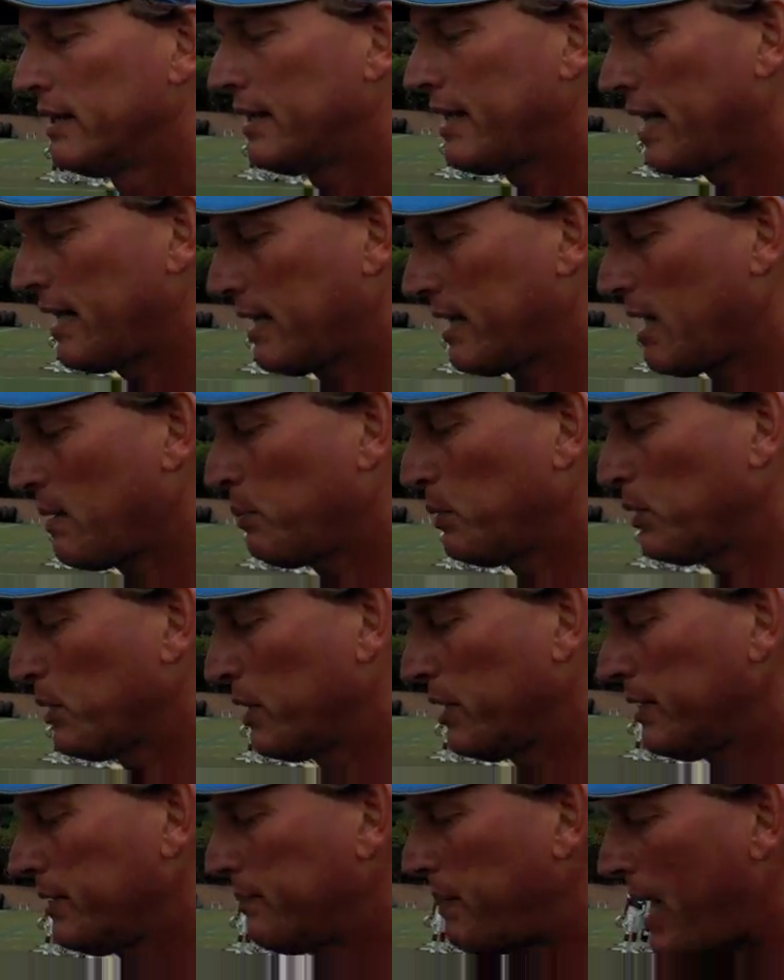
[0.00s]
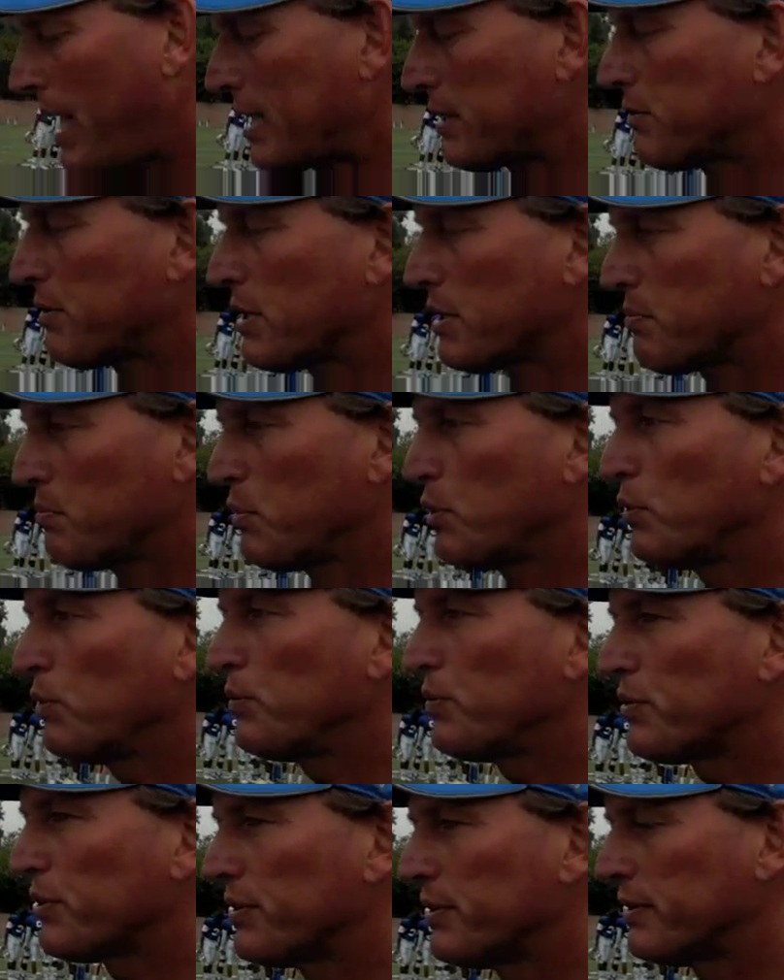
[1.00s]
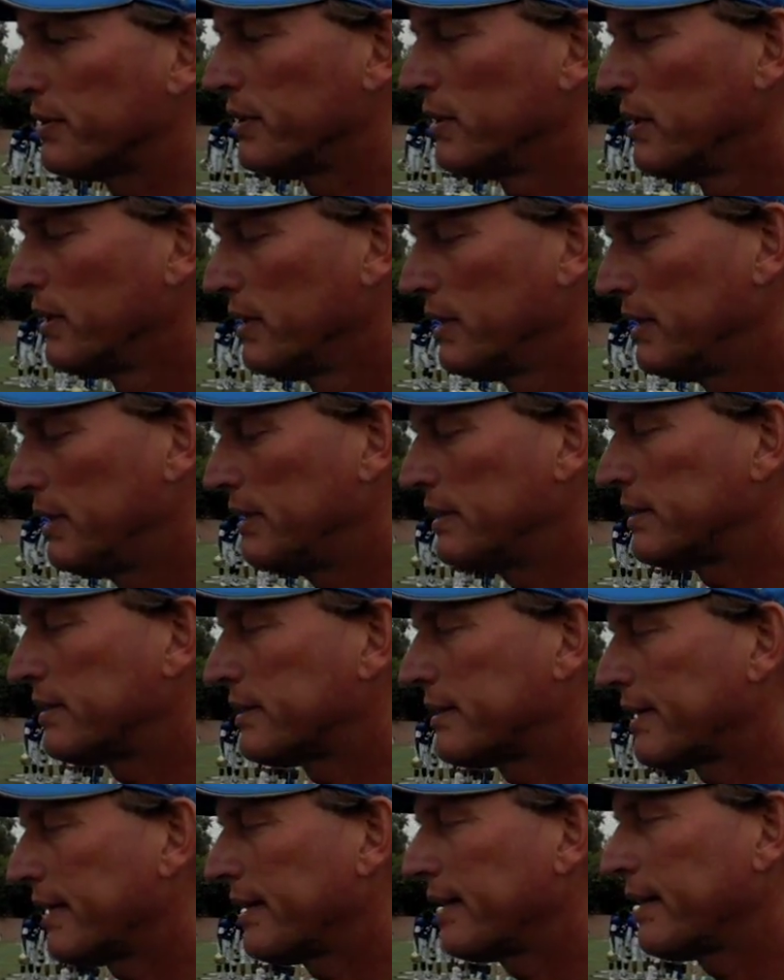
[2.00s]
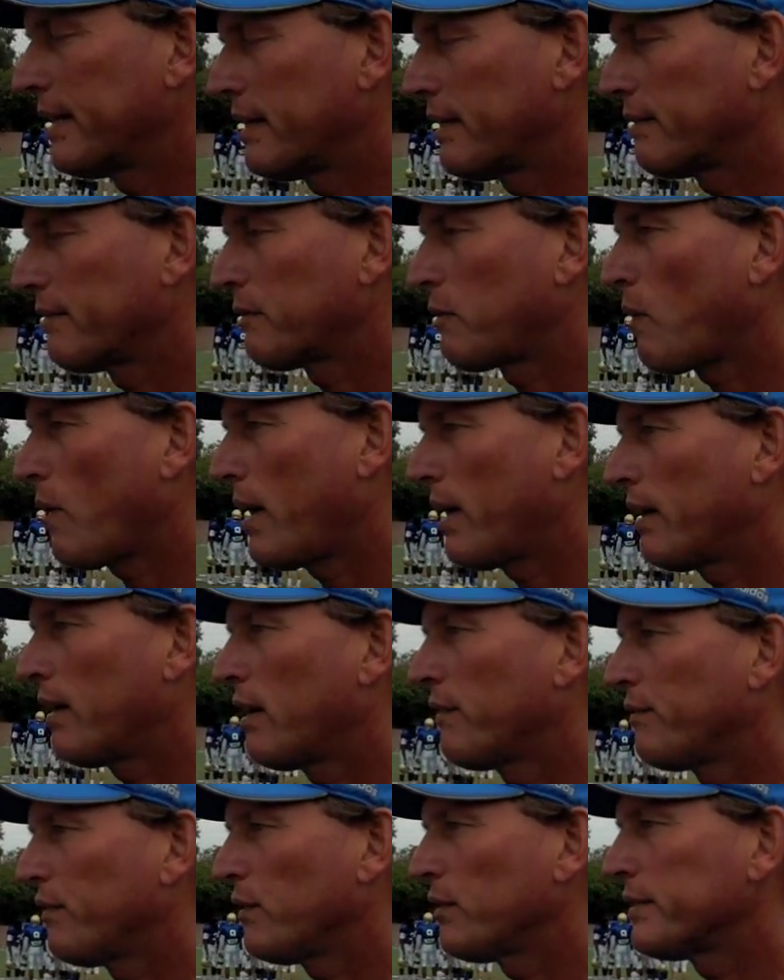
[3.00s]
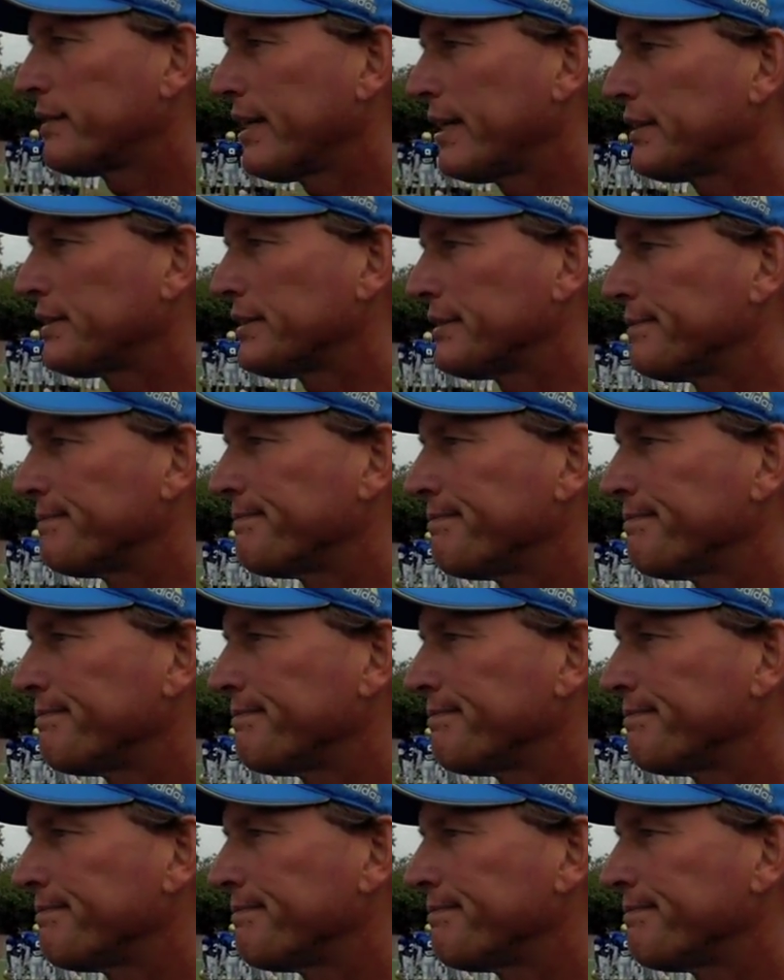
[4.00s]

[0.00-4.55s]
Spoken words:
got a couple of good pass rush moves, and he's going to require our full attention.